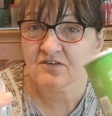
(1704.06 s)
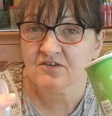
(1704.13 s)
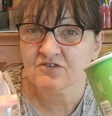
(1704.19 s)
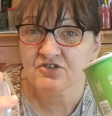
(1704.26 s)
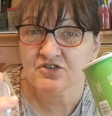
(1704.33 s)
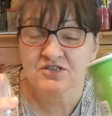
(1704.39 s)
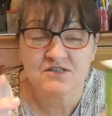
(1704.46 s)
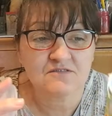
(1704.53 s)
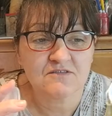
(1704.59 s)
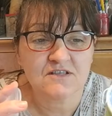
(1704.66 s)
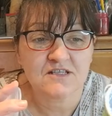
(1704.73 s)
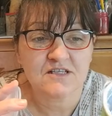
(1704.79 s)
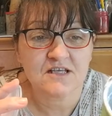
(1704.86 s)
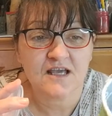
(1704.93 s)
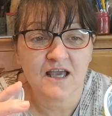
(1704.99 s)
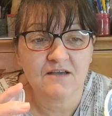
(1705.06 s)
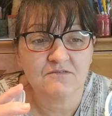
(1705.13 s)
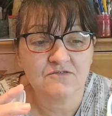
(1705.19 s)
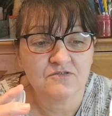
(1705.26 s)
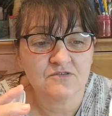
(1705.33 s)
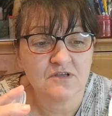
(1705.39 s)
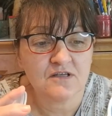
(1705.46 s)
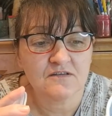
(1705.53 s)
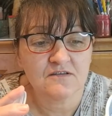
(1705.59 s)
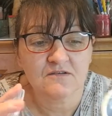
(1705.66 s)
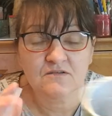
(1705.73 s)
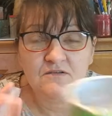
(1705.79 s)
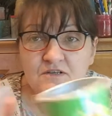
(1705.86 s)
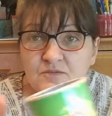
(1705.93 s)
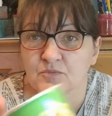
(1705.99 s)
God, she's a greedy cow, eating all
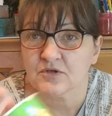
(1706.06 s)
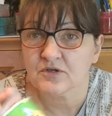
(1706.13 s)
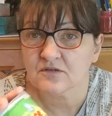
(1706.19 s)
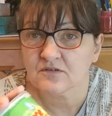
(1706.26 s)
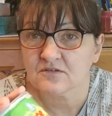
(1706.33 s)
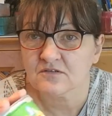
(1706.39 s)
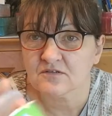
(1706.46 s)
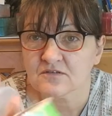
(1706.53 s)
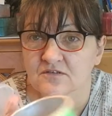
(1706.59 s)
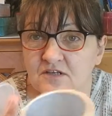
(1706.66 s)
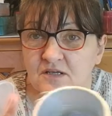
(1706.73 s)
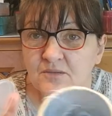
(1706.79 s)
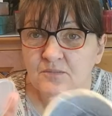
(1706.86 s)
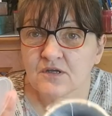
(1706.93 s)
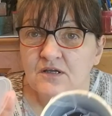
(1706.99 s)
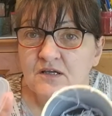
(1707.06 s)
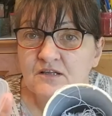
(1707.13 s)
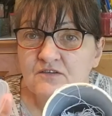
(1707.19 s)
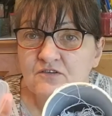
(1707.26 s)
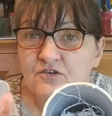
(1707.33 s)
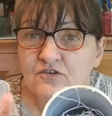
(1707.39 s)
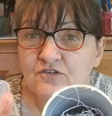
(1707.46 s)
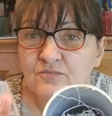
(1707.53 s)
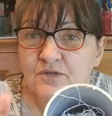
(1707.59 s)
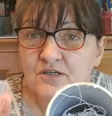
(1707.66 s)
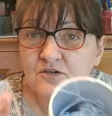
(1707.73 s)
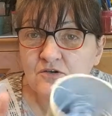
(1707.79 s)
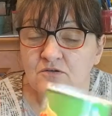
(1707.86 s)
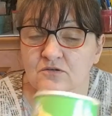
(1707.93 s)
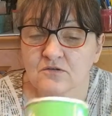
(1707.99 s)
these Pringles all the time. It's not, it's my
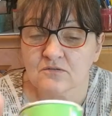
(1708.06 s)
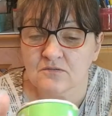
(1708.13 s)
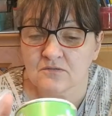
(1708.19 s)
cotton.